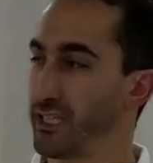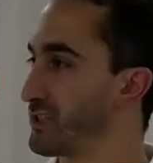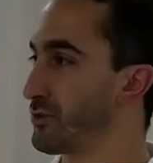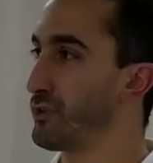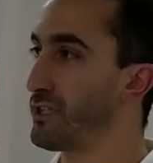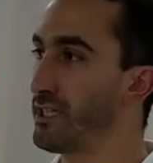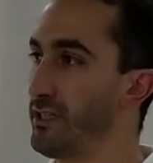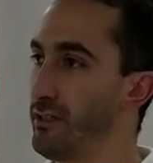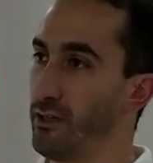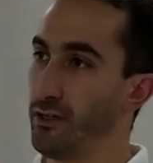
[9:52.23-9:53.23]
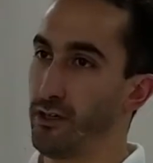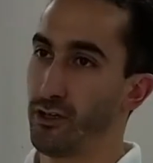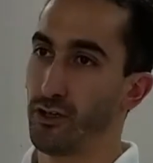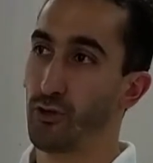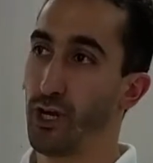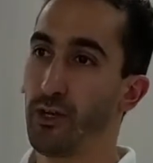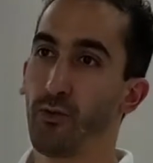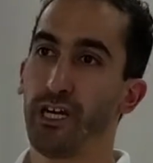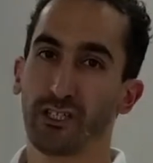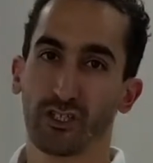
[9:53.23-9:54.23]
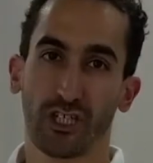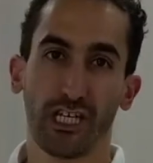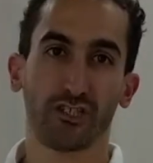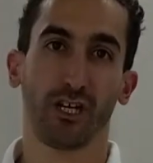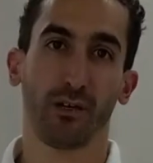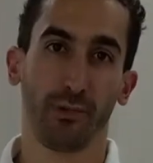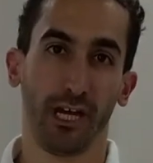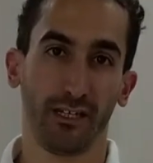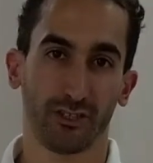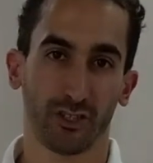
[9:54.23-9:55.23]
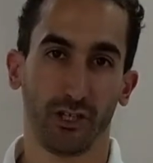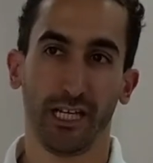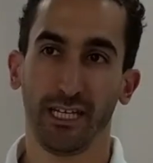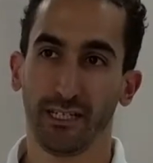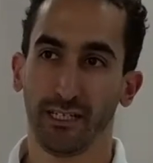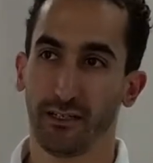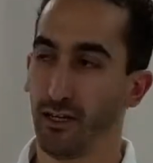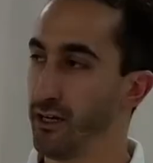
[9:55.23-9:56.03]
And it's a really great way to change up how you train and